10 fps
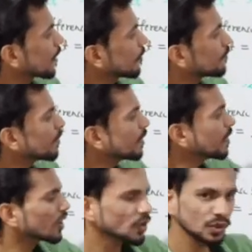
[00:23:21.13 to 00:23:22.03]
we
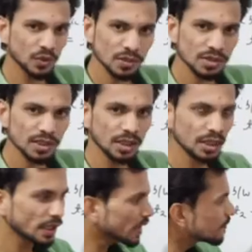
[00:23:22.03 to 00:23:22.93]
will use the
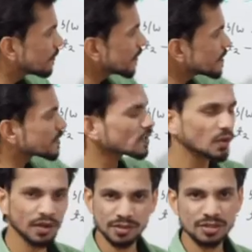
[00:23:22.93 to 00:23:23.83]
inverse
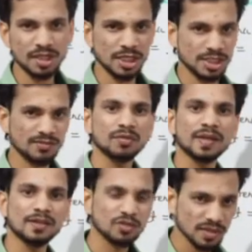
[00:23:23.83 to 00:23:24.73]
Lorentz
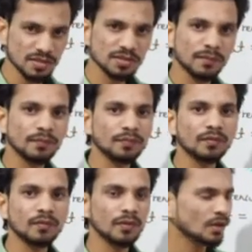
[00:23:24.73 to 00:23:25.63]
transformations,
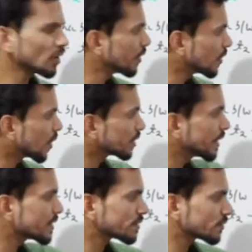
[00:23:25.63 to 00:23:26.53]
not
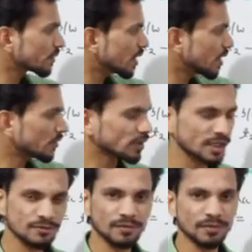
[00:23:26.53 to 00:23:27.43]
these
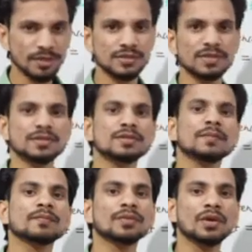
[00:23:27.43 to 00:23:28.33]
transformations,
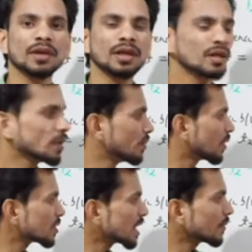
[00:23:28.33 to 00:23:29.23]
okay?
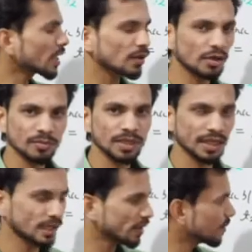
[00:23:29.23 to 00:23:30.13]
Because time cannot be
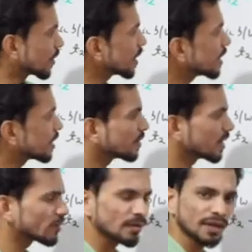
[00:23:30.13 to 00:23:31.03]
negative, okay? That
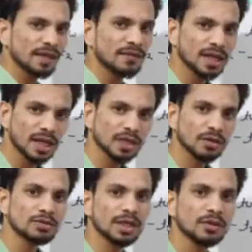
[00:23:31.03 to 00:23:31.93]
there will be a difficult
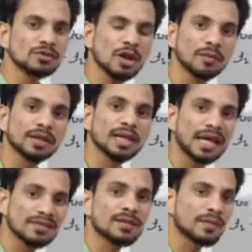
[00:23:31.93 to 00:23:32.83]
into solving the
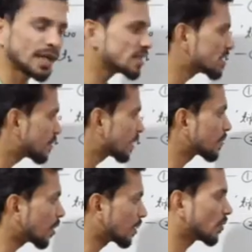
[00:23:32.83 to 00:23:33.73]
algebraic
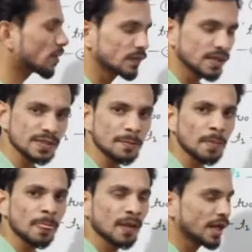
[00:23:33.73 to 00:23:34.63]
problem of this
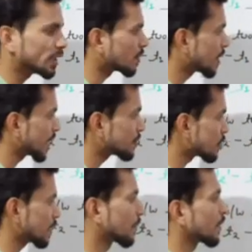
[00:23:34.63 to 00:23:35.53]

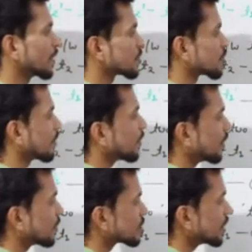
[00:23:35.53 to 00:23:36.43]
interpretation. So we will
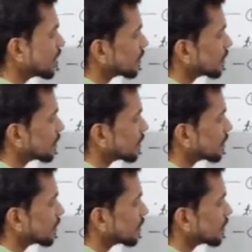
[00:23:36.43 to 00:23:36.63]
use the